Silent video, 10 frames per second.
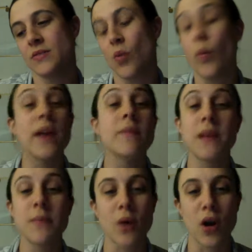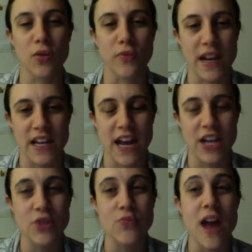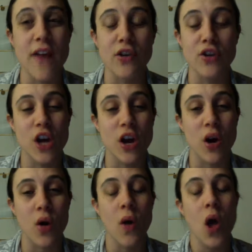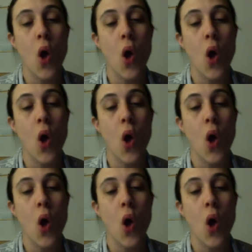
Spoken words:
when people are ready, and you never know